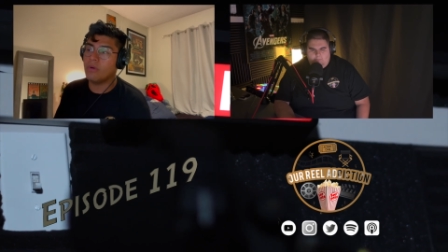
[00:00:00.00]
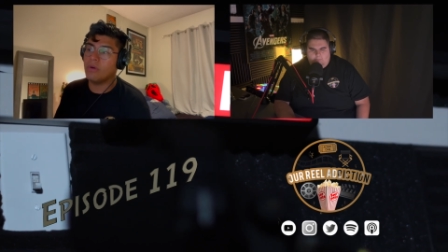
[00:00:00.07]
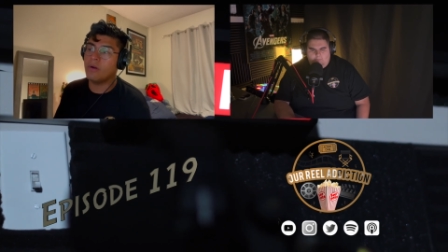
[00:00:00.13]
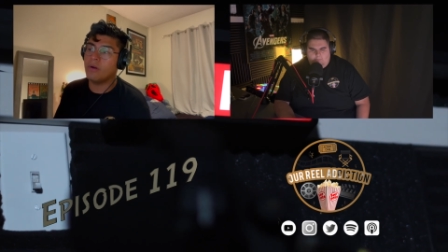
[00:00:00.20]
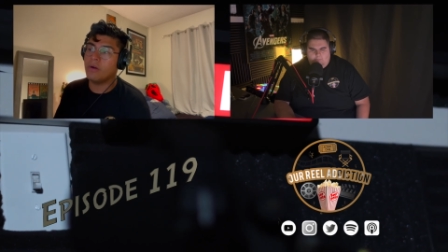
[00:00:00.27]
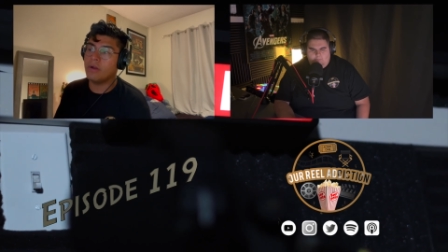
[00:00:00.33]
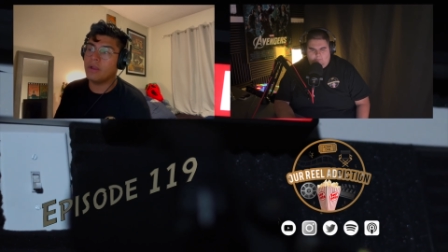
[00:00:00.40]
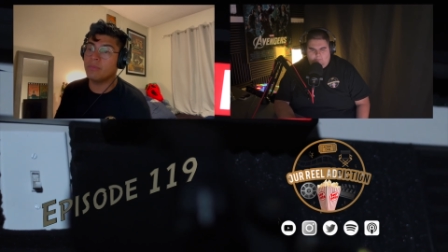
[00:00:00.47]

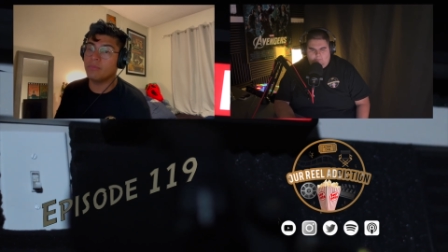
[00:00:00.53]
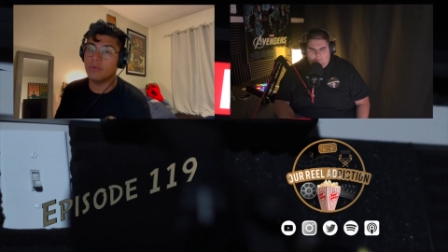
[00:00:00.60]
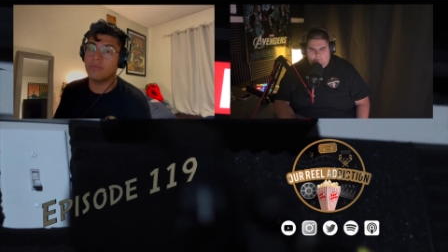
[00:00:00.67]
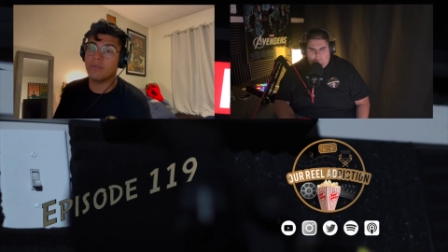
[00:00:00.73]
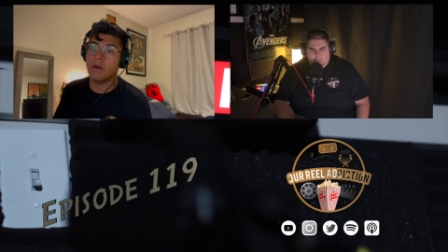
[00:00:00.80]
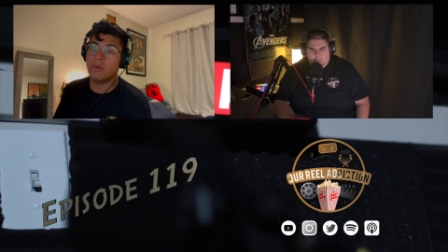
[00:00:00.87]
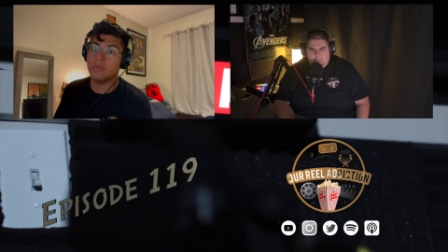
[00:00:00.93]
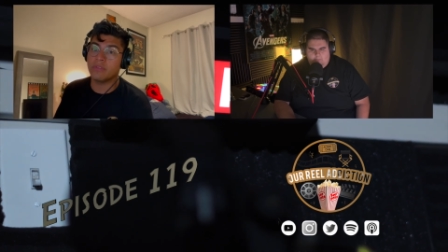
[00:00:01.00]
and move
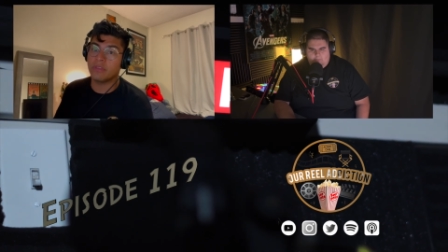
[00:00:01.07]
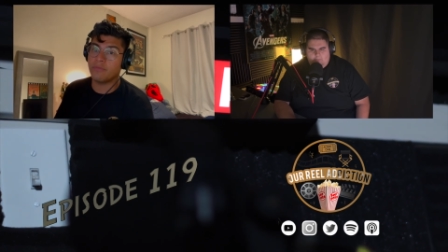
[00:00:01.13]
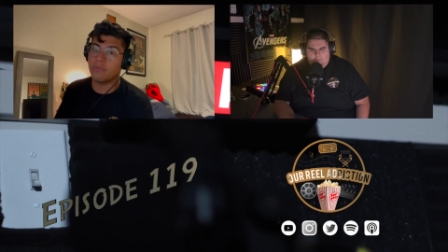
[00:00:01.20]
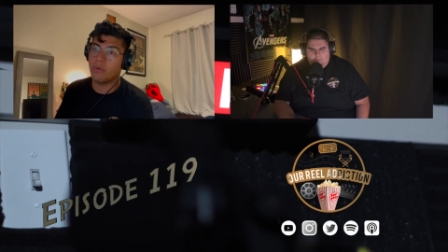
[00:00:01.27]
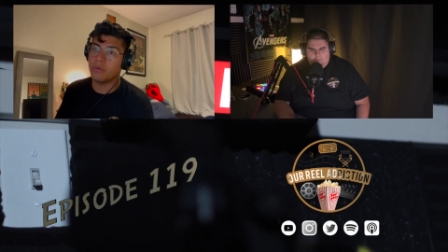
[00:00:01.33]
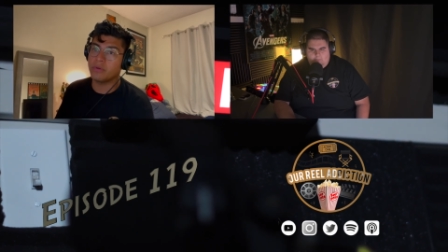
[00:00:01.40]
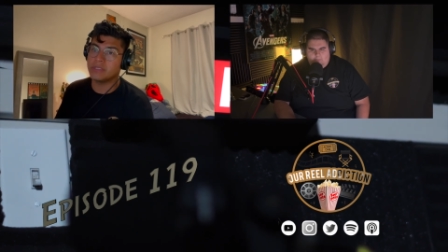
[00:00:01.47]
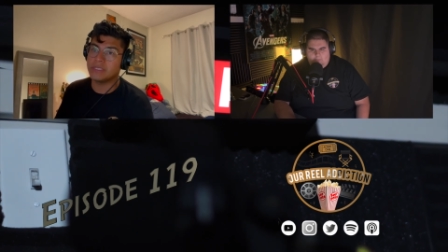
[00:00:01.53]
on with a
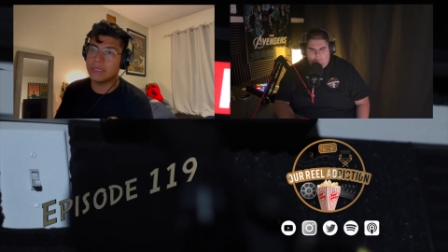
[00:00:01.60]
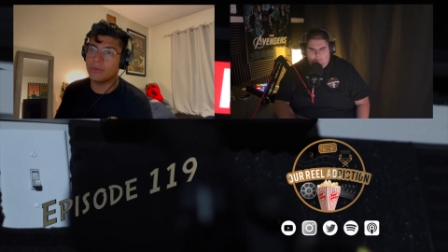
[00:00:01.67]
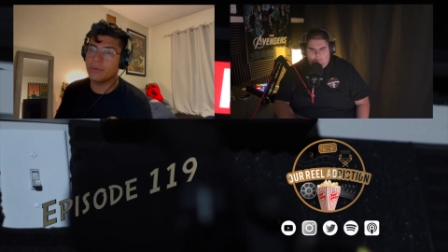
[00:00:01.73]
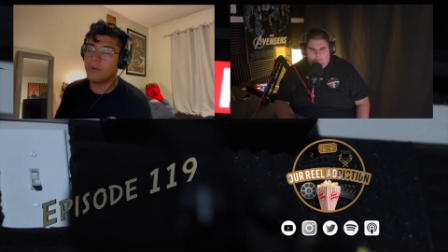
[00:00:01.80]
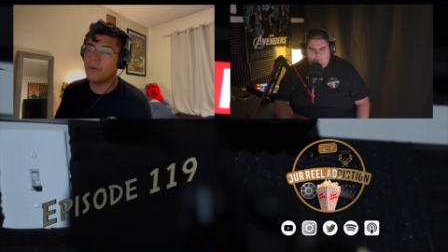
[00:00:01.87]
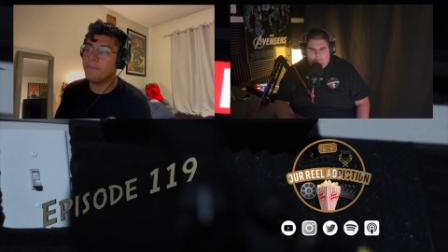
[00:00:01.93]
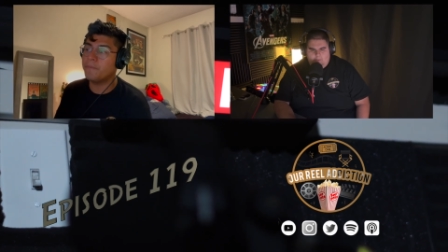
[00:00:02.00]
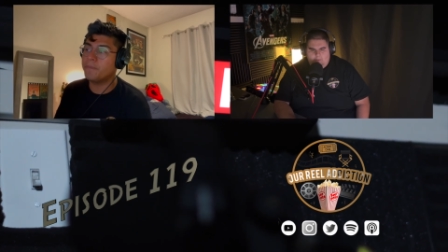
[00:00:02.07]
forward
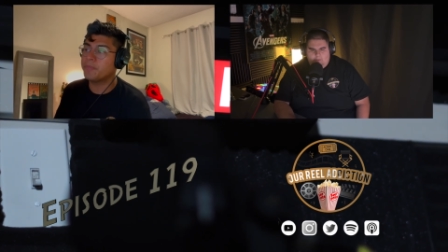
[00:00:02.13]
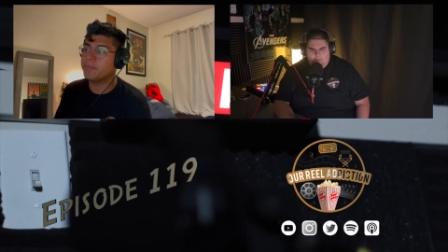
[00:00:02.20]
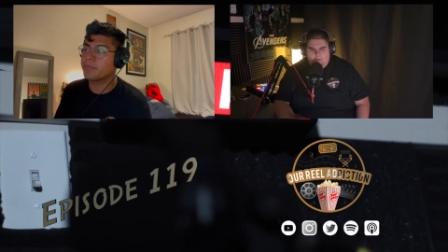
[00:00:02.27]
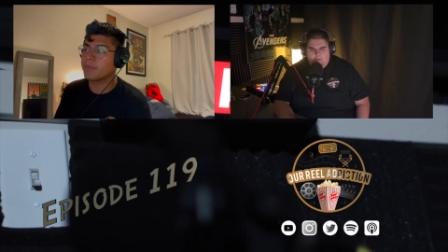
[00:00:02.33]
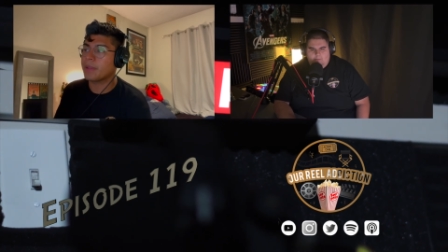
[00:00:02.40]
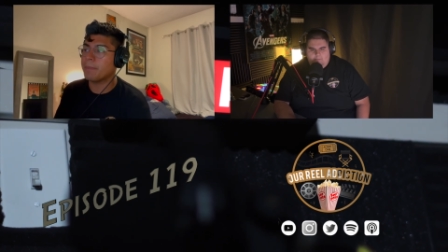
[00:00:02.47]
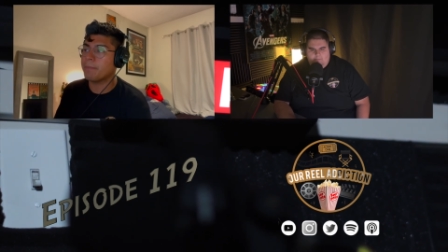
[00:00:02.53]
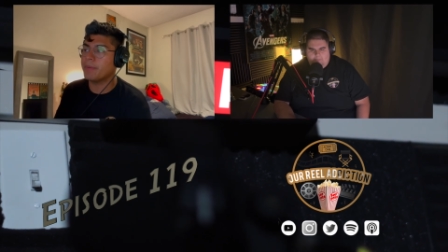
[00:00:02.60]
sequel.
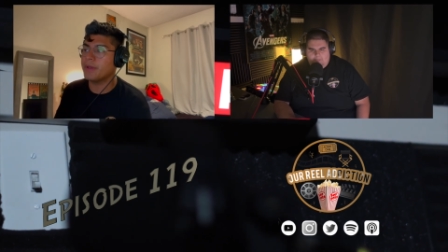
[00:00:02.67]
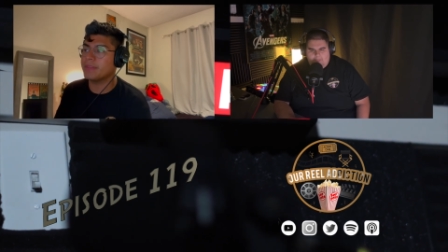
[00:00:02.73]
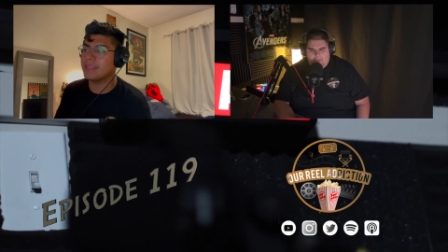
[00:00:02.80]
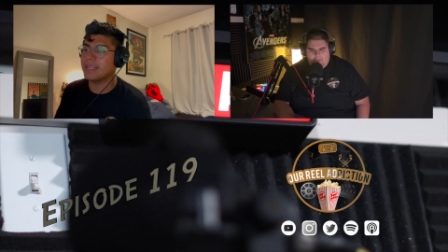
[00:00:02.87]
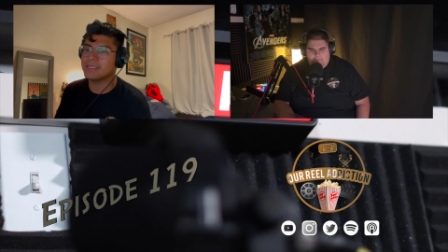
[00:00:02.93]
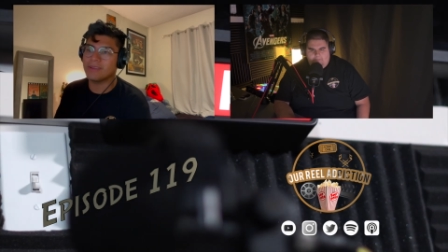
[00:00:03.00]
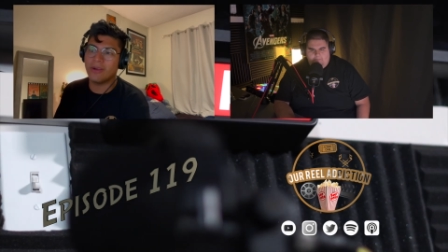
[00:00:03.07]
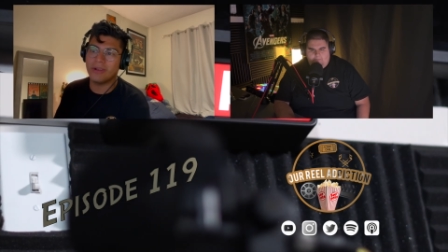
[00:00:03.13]
But
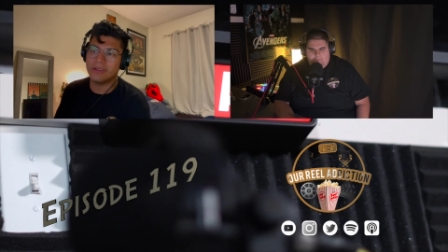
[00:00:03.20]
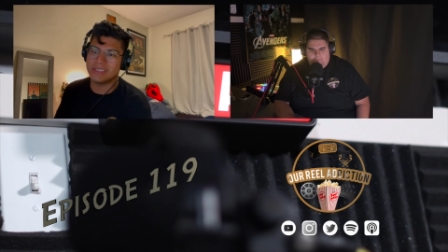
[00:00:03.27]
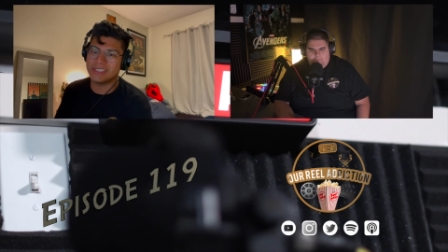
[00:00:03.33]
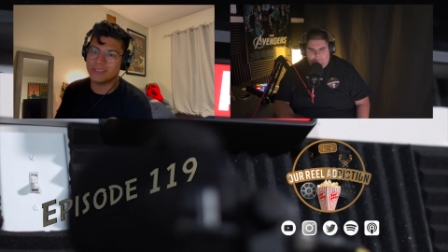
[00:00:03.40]
that's all just